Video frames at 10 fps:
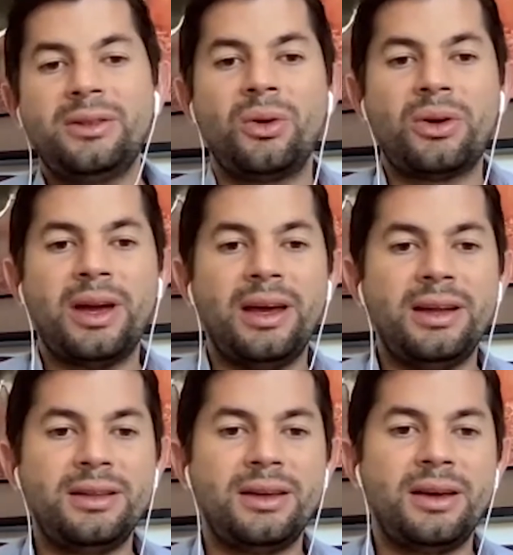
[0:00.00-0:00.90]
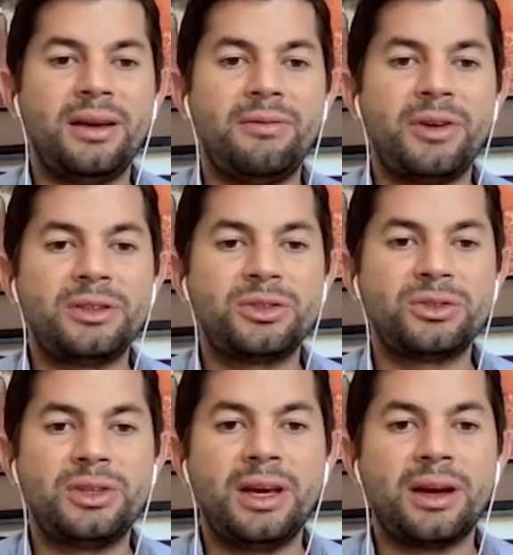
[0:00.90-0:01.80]
Located
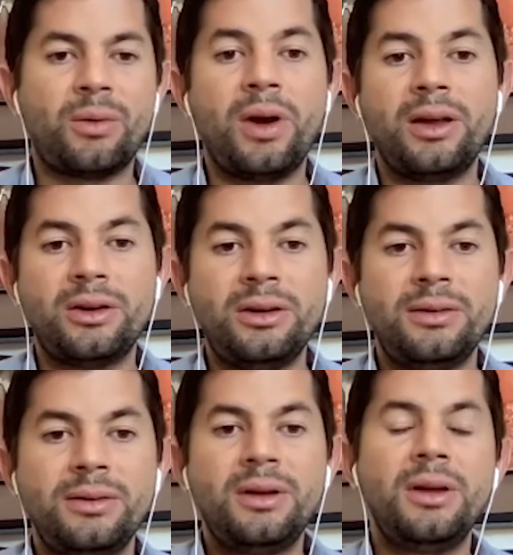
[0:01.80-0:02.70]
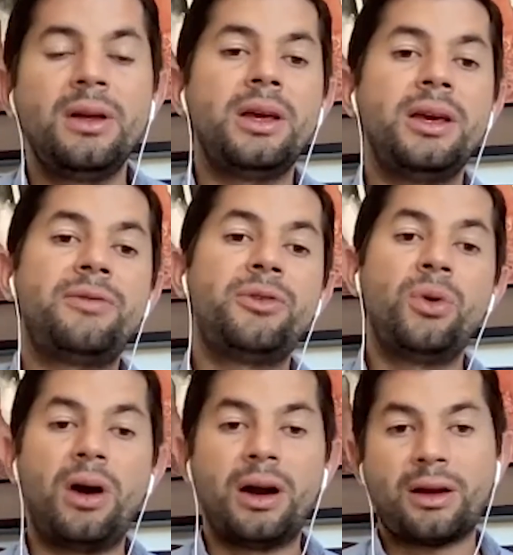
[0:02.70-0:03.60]
versus the equator. If
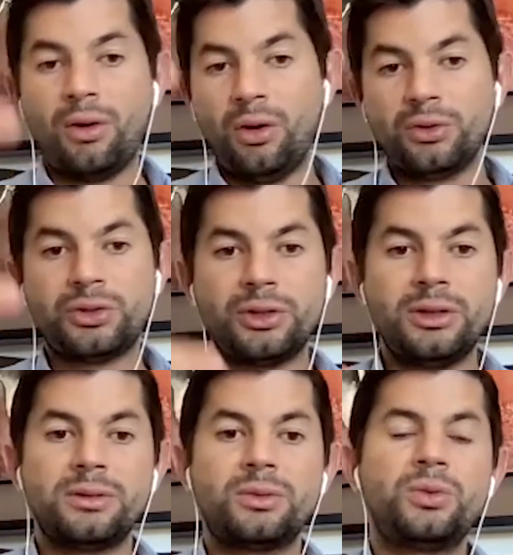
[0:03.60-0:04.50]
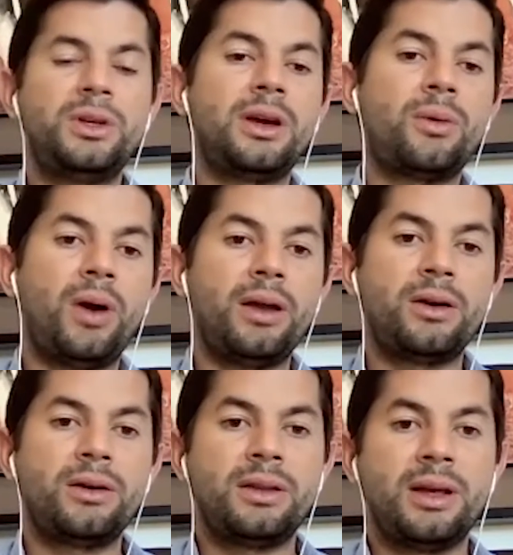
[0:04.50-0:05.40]
you are closer to the
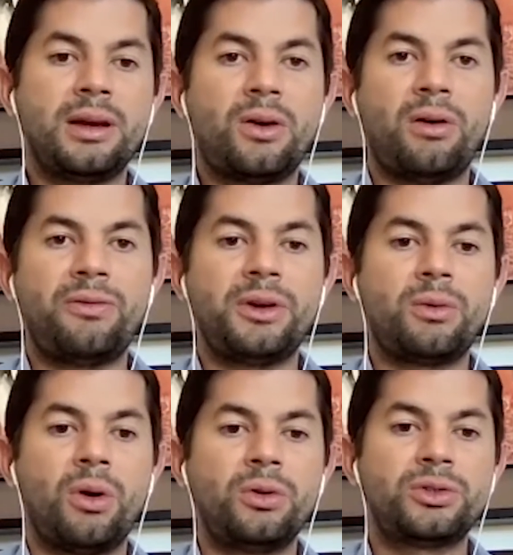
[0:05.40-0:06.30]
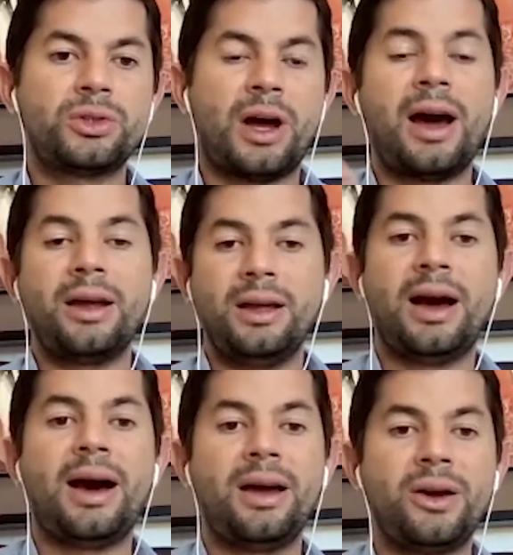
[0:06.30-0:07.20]
equator, then coffee grows in
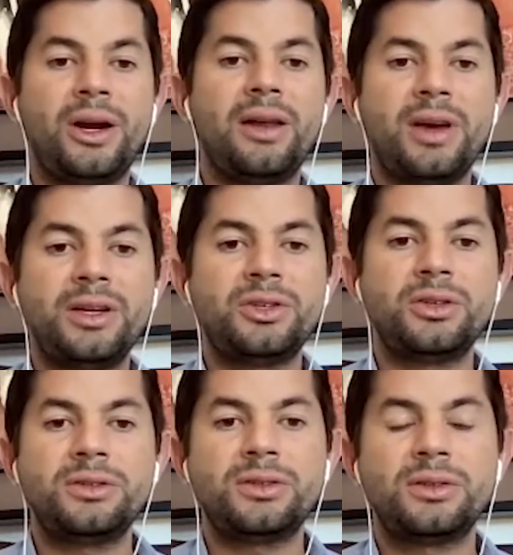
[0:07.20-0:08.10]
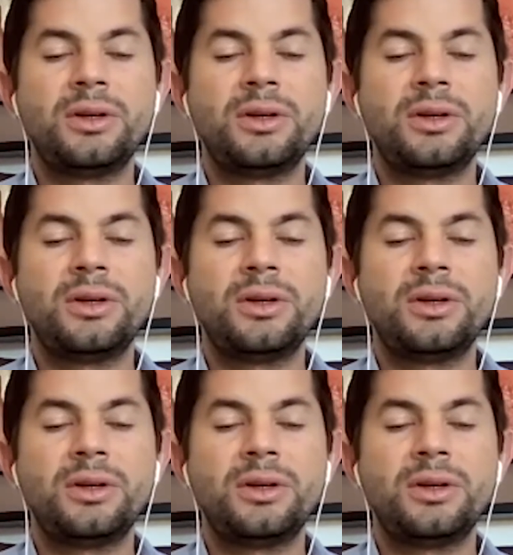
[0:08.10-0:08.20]
higher elevations.